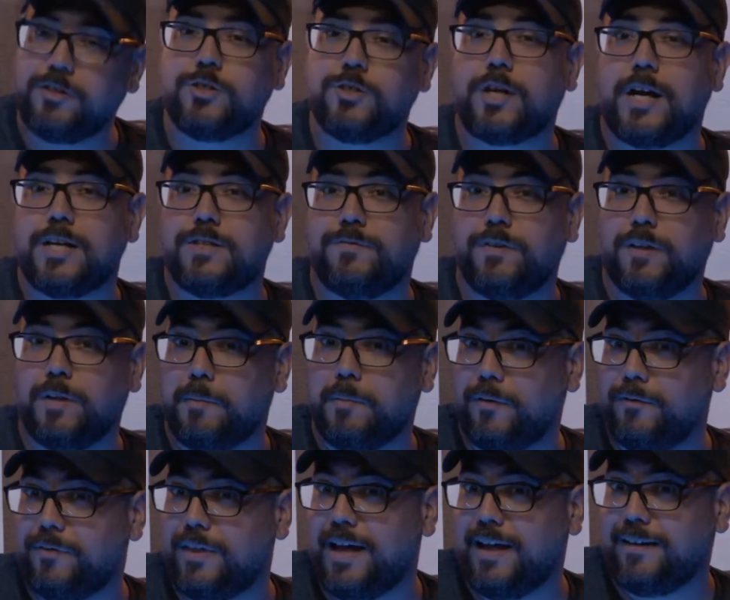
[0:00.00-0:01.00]
you guys feel
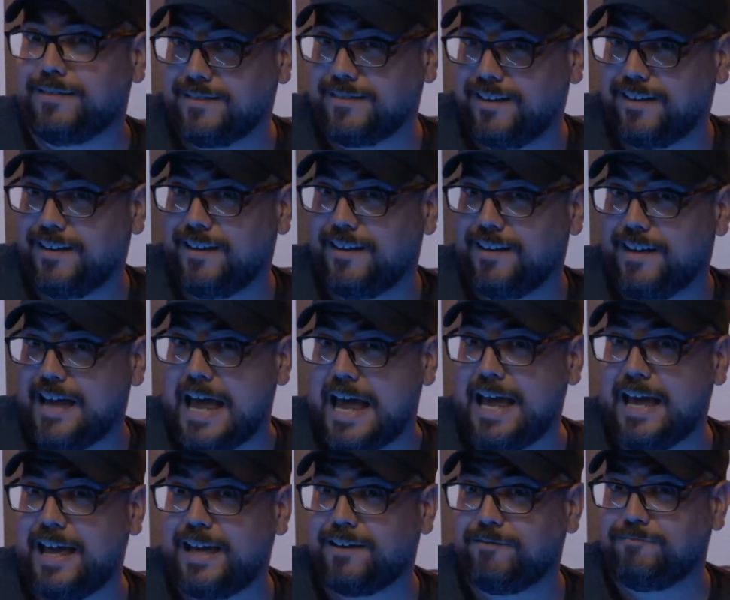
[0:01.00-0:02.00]
about that
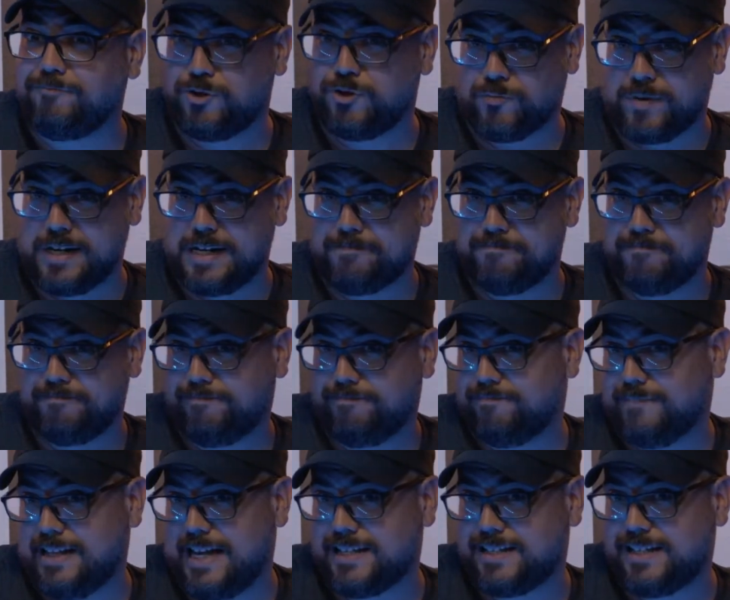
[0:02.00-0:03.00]
hag dream
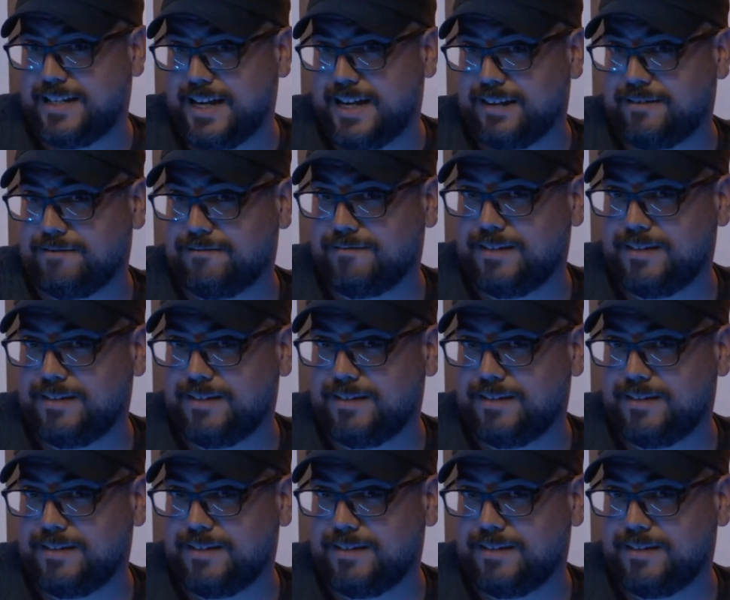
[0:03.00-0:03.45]
last night?